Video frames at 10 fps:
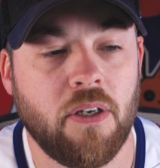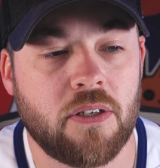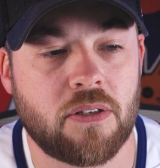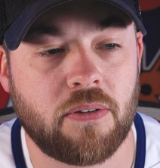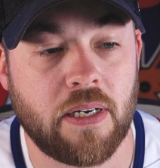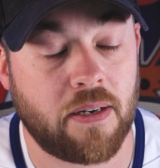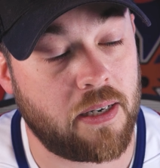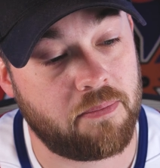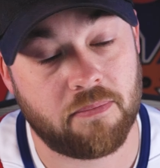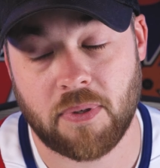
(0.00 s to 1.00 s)
So yeah,
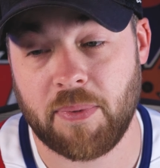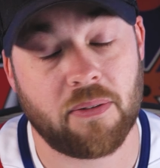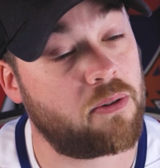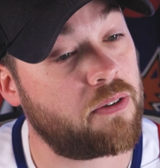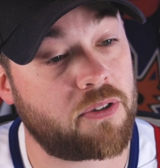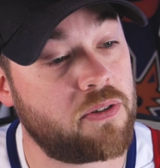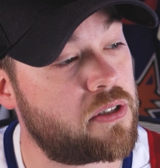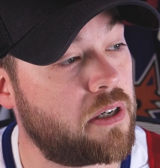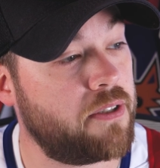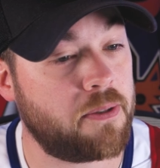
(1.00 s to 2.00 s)
I mean, we're off to a good
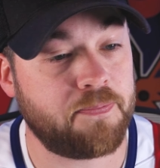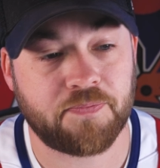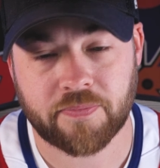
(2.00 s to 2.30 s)
start here.